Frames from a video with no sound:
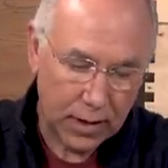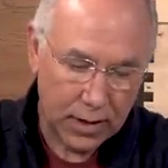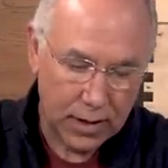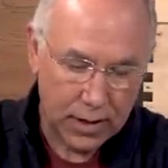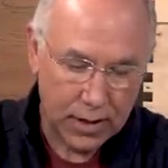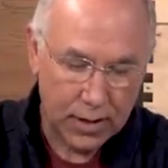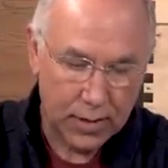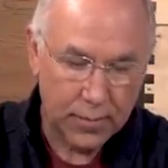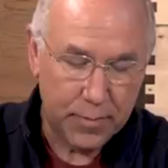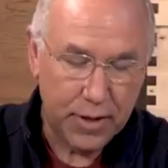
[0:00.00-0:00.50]

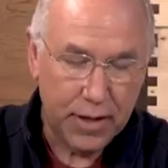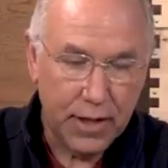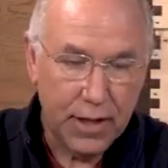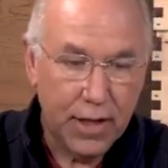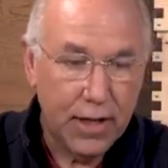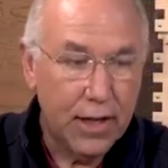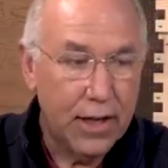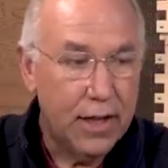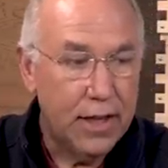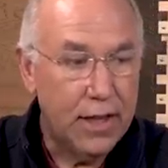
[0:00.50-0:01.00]
Um,
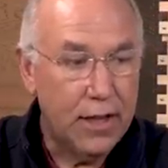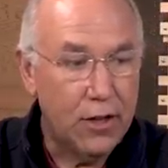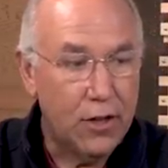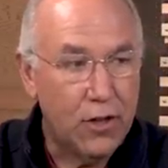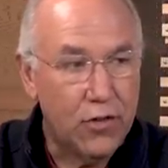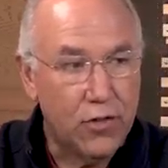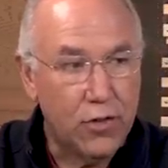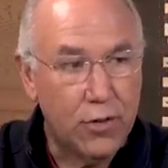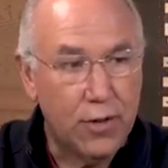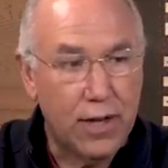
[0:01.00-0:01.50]
they
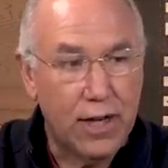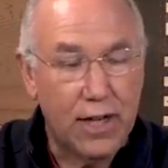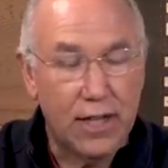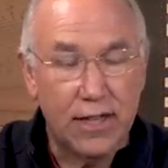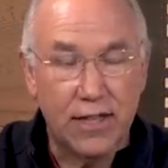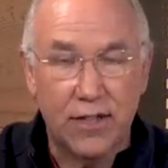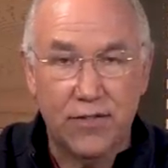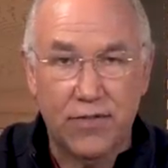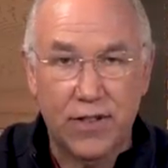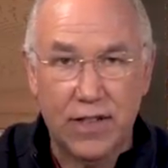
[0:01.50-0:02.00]
also are
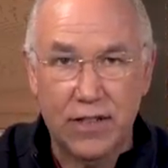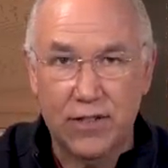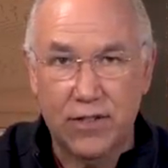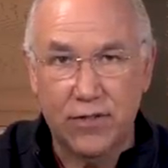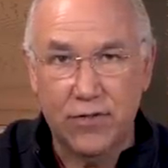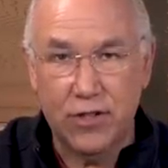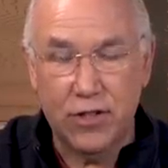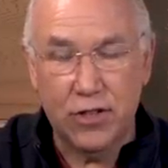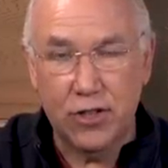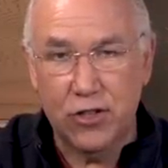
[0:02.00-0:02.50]
highly
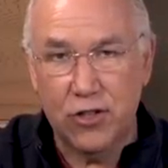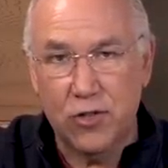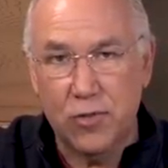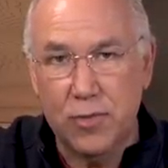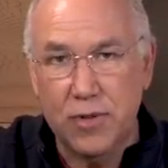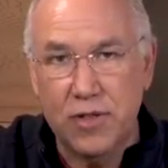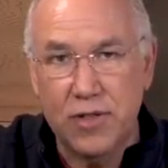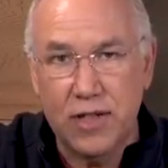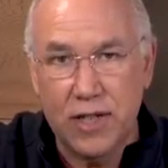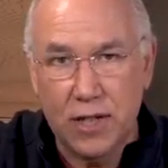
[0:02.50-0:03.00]
defensive. You can
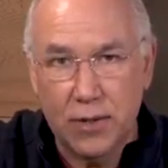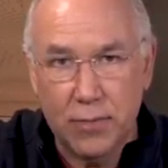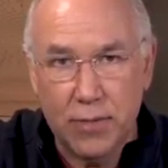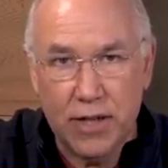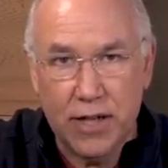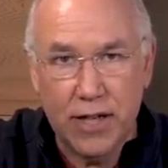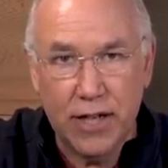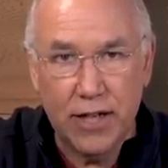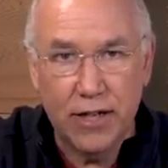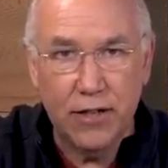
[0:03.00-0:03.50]
just be sitting
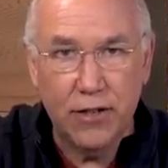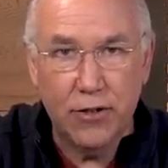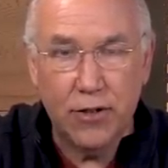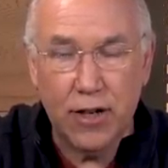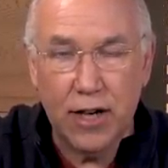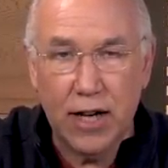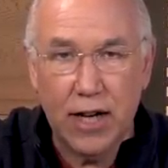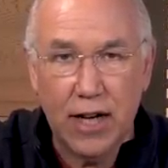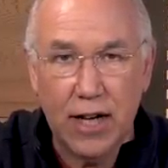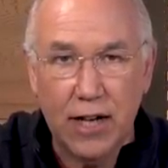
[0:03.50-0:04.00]
by
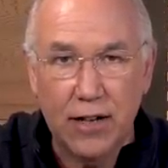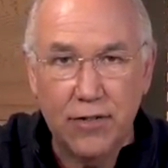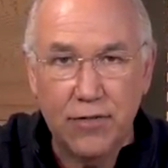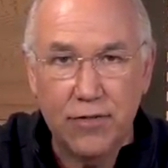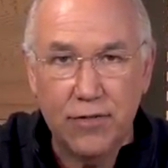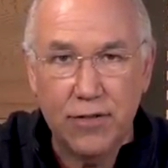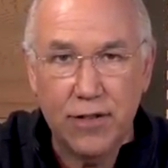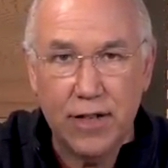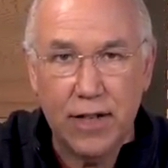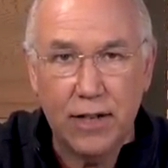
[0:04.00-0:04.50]
your
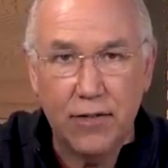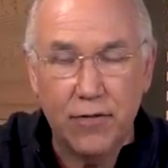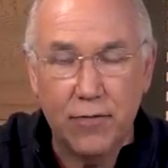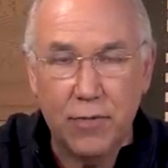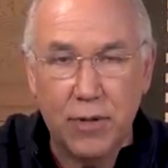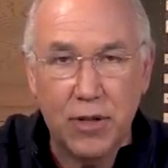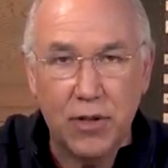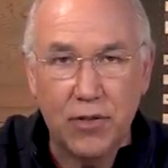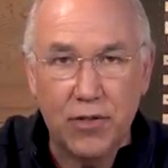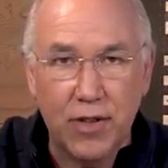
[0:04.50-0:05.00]
hive.
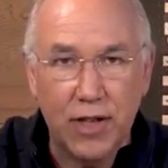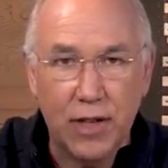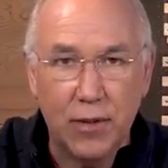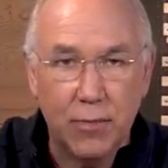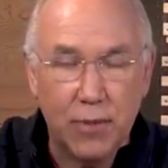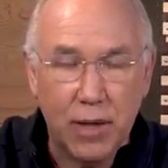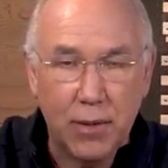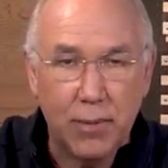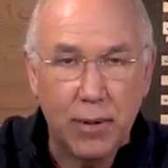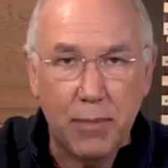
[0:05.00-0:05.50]
I've been
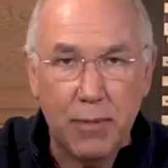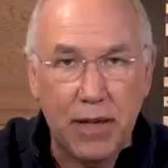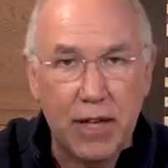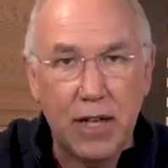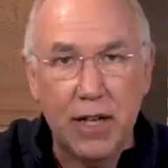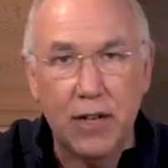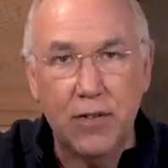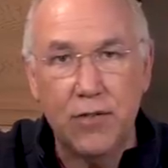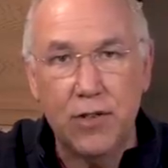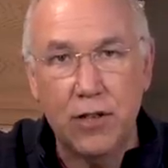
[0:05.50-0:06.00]
sitting by my
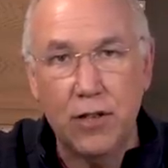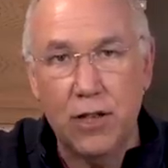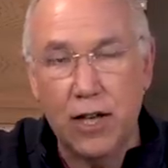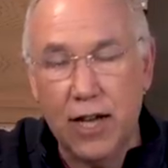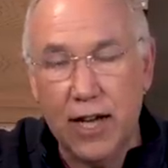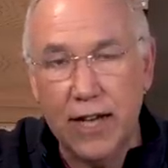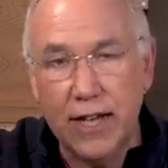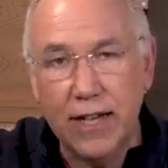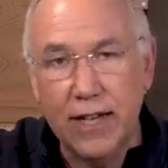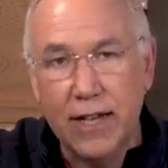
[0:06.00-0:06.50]
beehives a
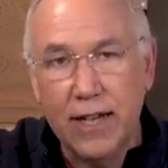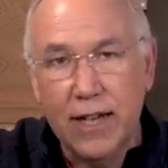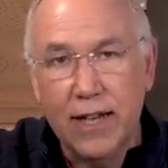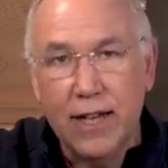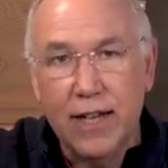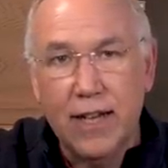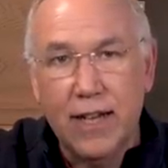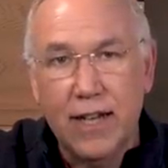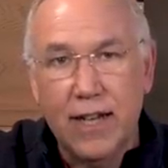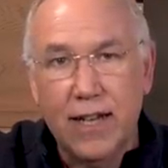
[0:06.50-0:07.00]
lot
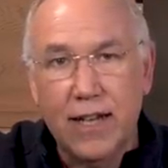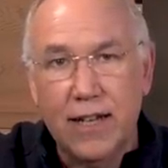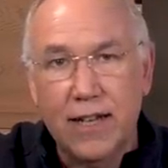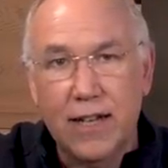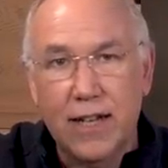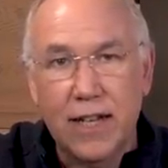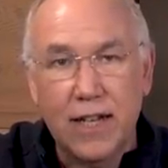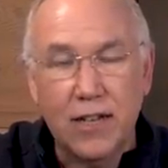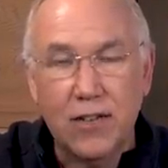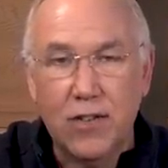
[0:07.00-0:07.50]

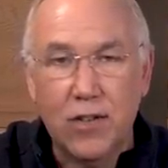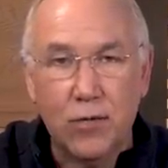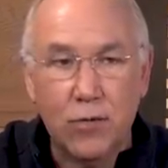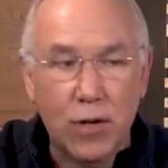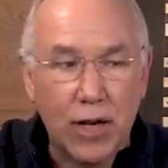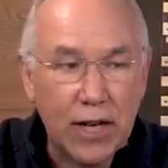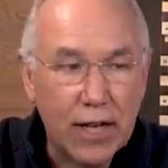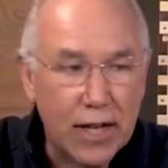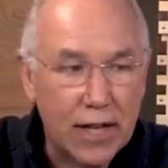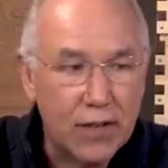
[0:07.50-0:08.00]
and I could sit
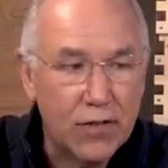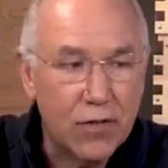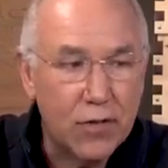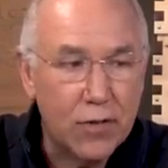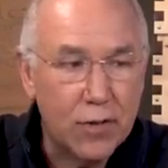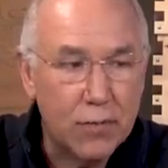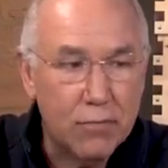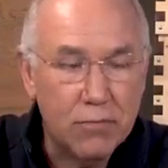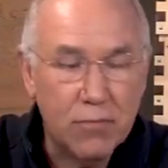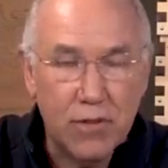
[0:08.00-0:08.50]
right next
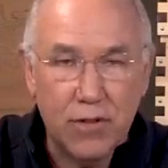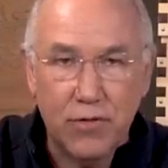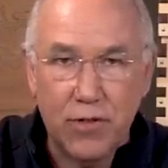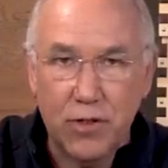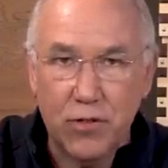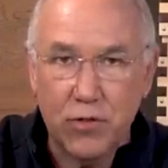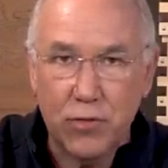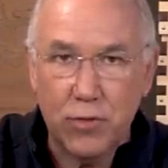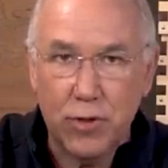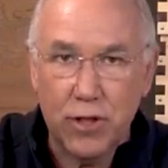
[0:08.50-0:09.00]
to them. If
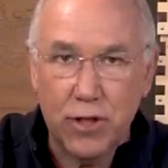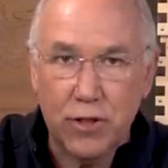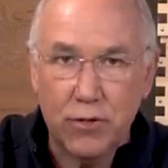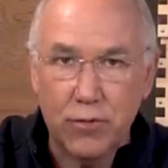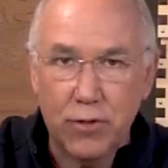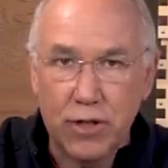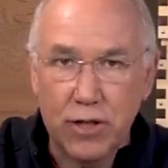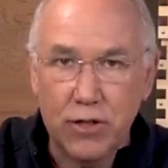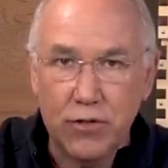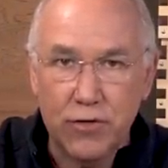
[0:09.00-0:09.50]
this were a
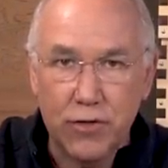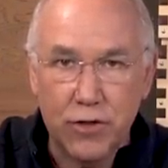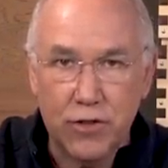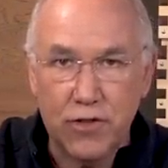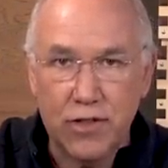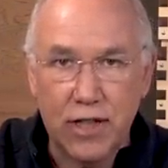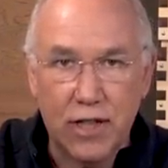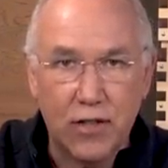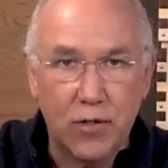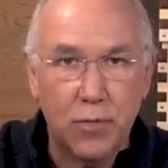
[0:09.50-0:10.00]
real
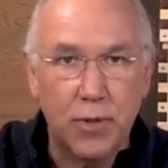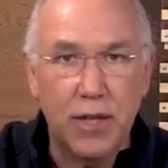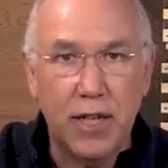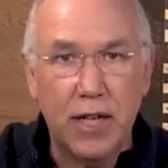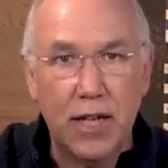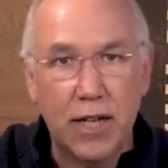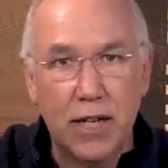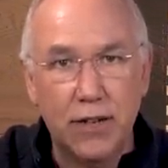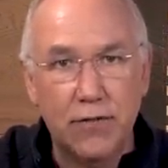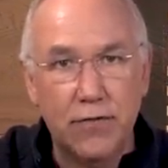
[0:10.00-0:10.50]
full-size
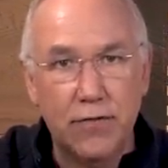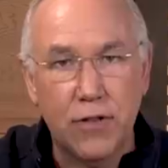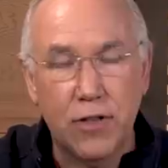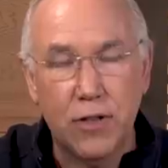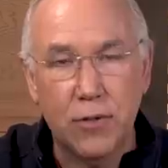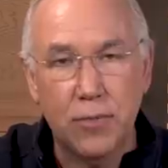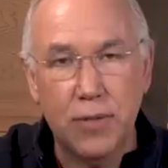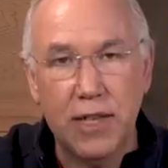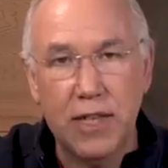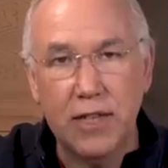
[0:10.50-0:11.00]
beehive
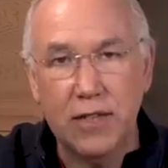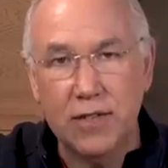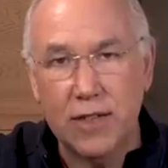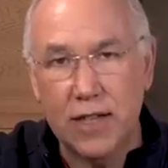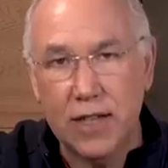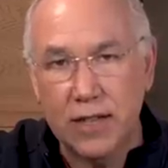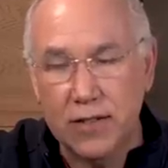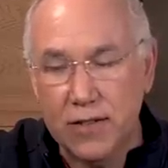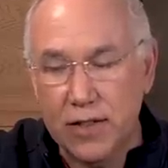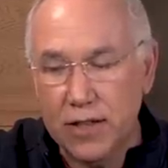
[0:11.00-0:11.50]
full of bees,
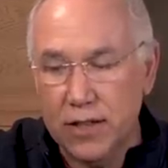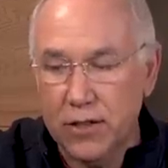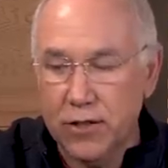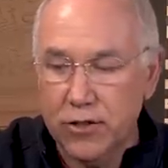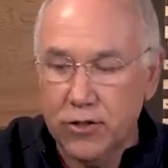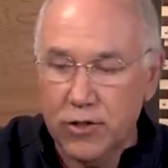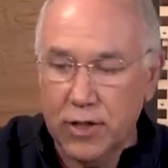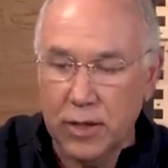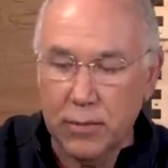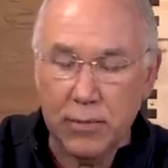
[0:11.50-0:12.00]
I can sit here
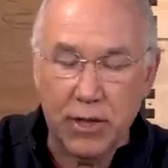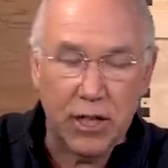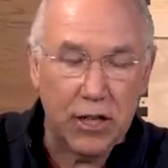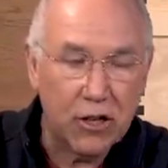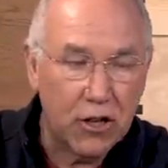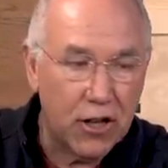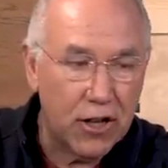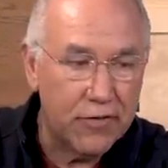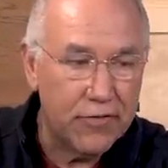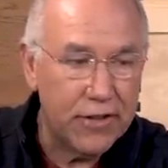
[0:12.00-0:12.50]
and drink my
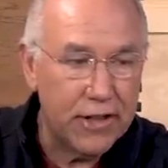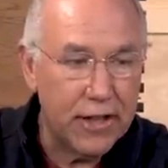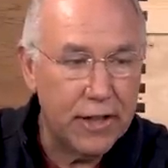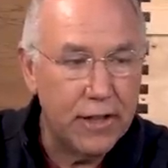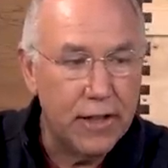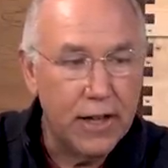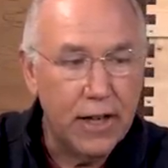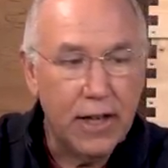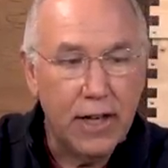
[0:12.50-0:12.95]
coffee